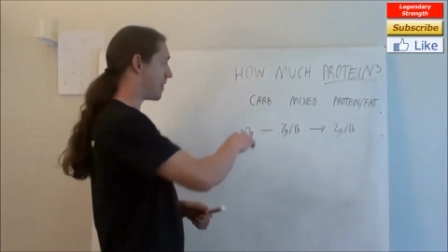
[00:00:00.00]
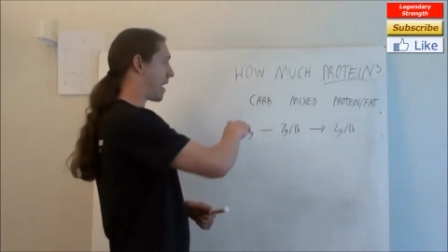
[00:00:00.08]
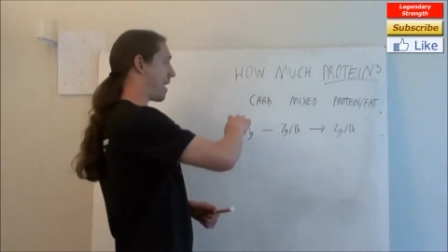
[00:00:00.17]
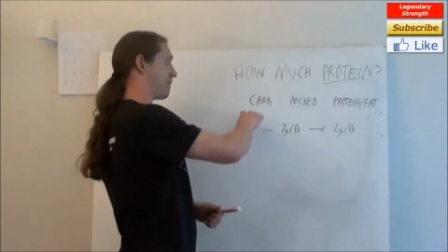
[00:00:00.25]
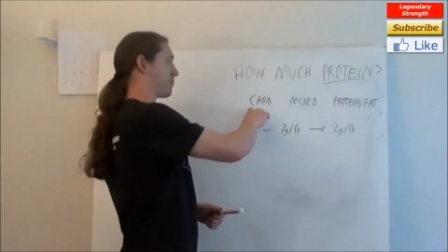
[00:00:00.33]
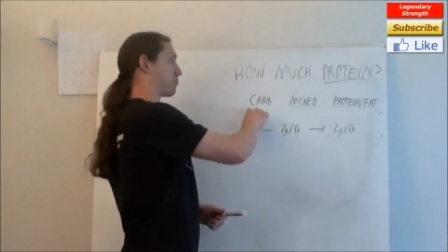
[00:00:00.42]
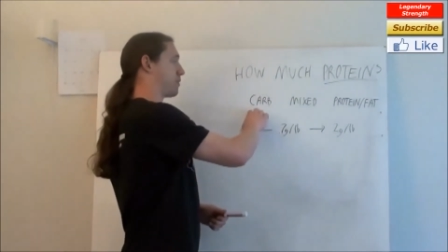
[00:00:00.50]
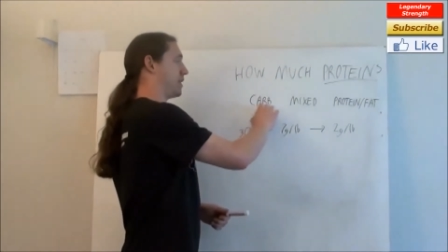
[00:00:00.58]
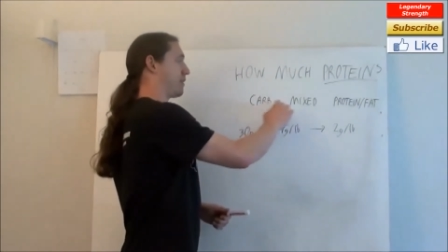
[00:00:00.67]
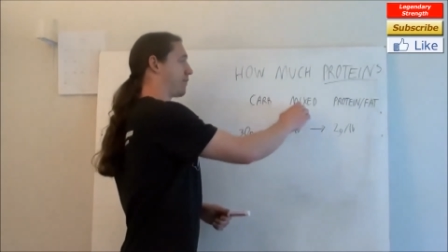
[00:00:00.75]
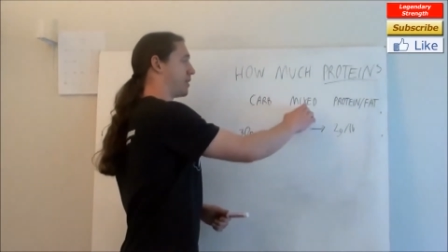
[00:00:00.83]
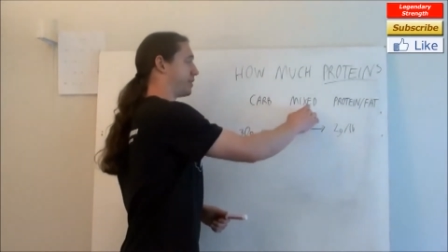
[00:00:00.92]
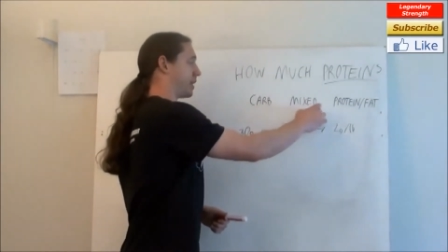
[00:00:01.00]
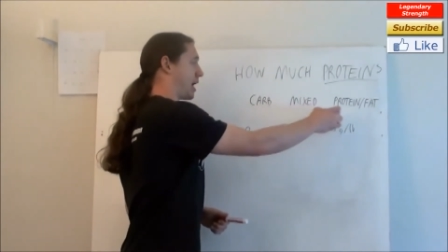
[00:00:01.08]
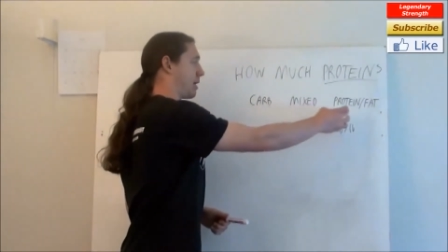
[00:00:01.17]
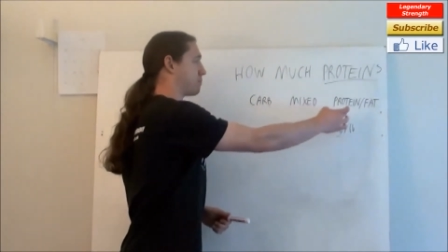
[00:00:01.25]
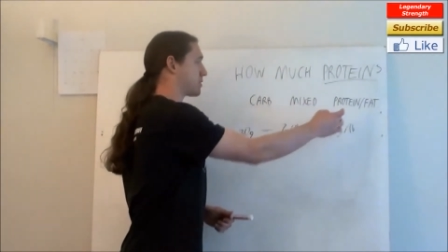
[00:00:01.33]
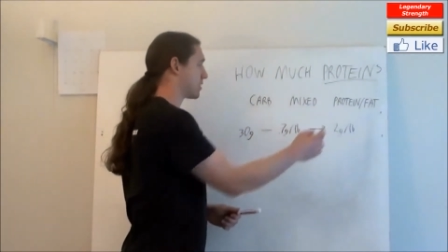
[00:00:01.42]
They have three different
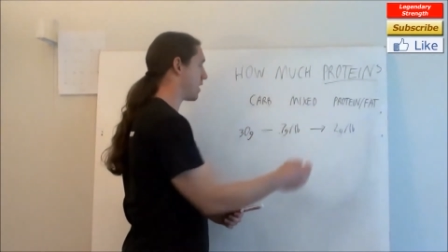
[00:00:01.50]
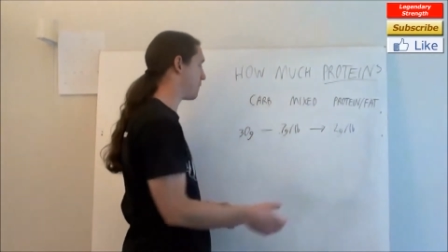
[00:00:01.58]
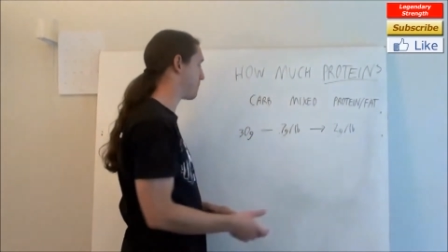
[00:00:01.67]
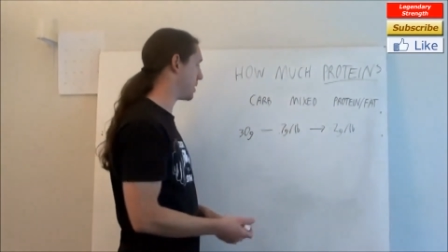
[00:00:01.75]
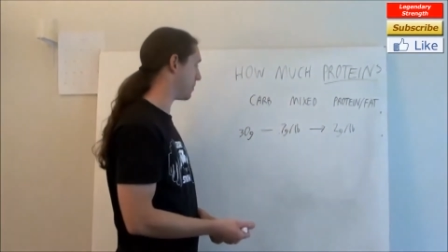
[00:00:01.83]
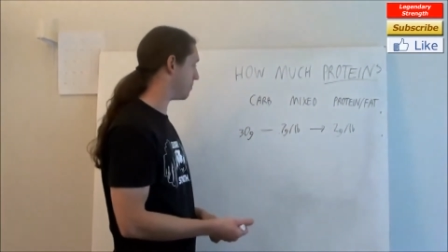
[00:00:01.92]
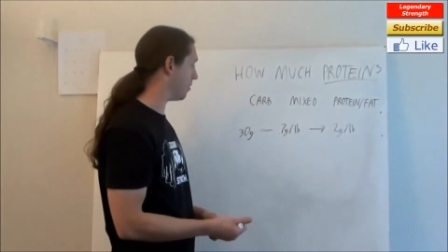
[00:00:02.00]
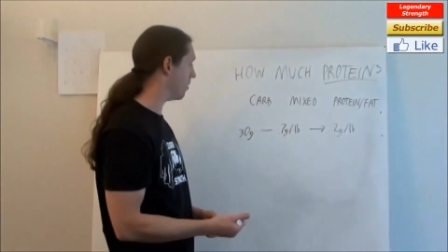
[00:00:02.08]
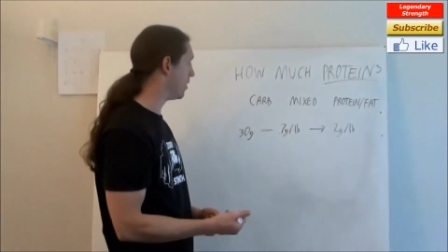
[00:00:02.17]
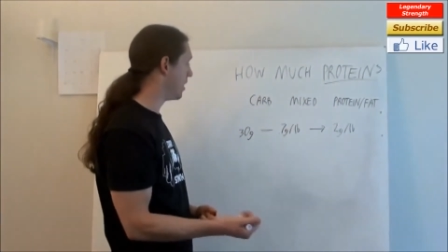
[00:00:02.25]
types of people.